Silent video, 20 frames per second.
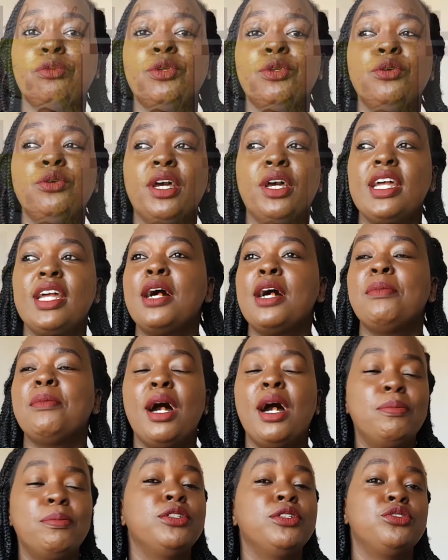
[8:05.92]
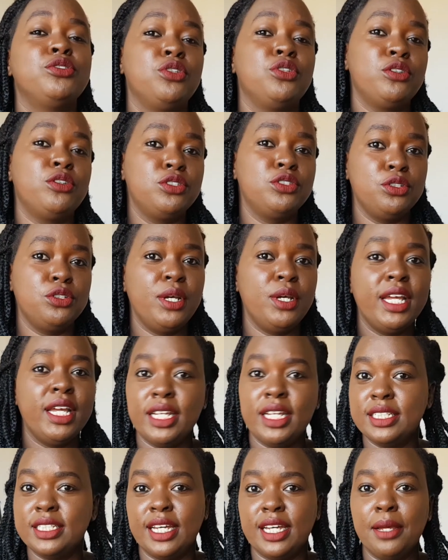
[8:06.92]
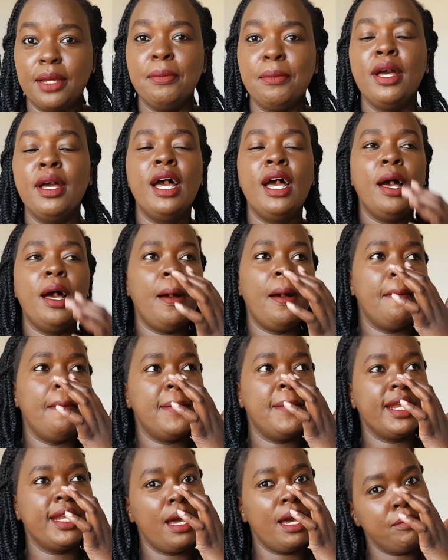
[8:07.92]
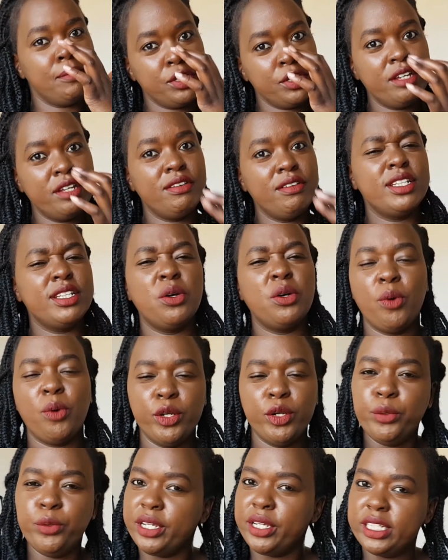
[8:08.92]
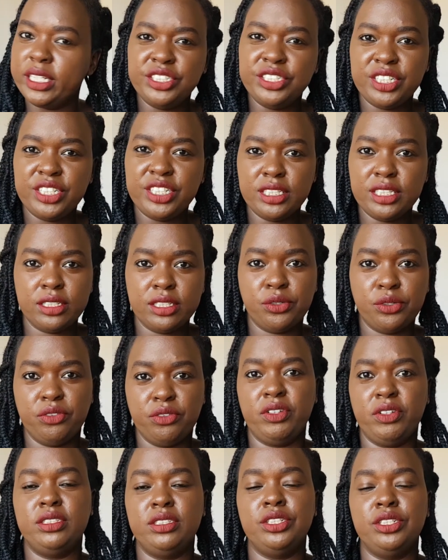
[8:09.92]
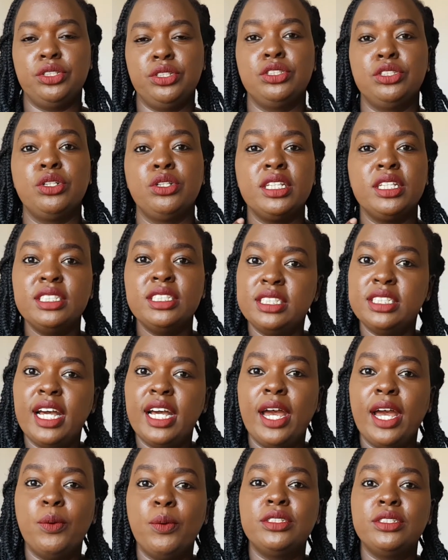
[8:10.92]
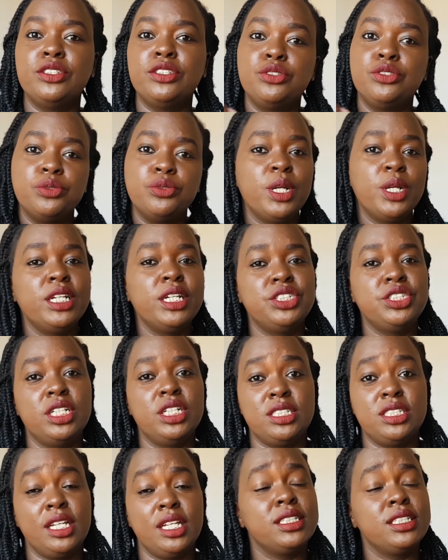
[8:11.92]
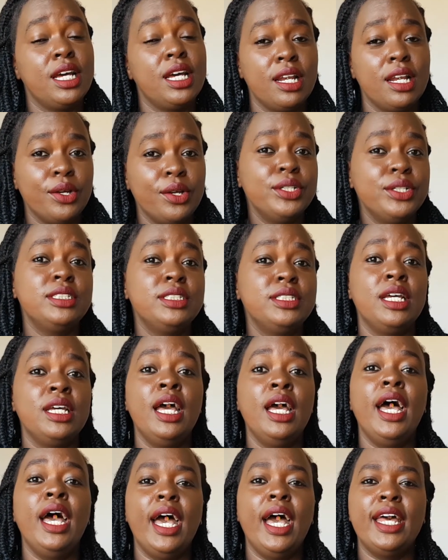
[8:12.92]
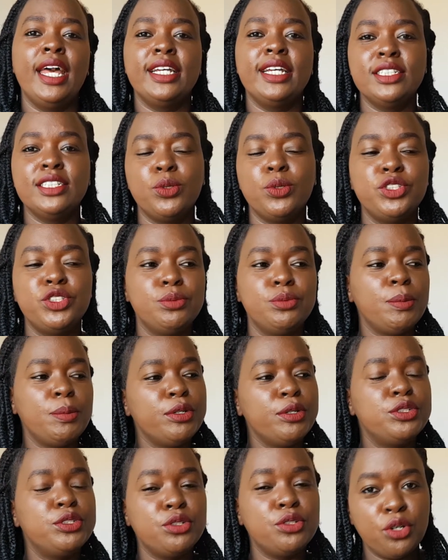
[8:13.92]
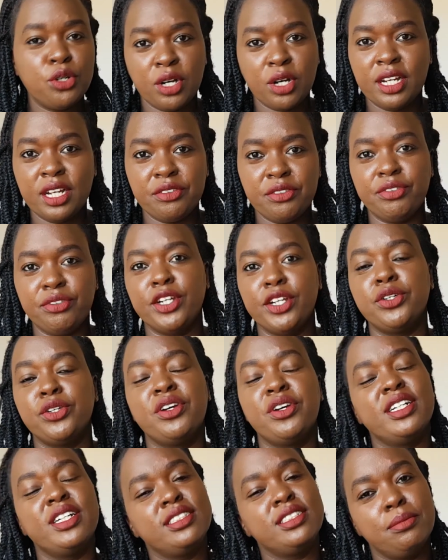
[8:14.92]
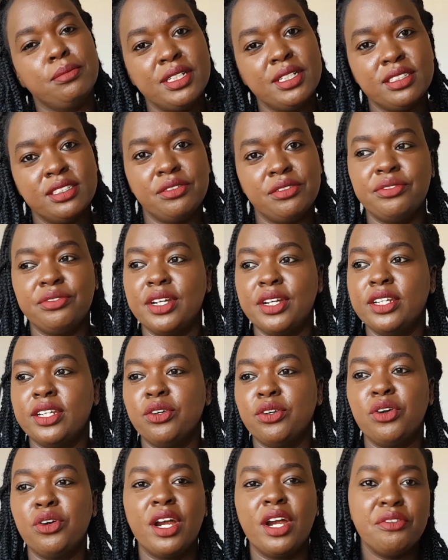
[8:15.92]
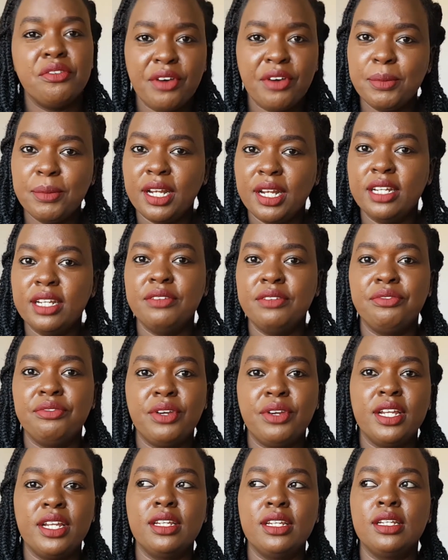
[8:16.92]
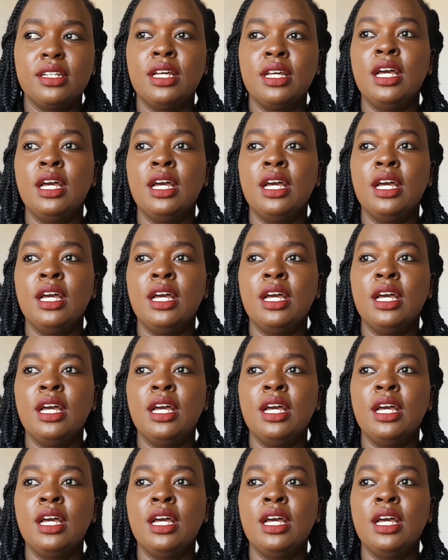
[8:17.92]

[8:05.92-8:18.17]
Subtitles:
you and I am happy to talk to you anytime, but I'm never the one who initiates the conversation. So this year I wanted to really change that a lot, and I just want to be able to call a friend or SMS a friend or a family friend,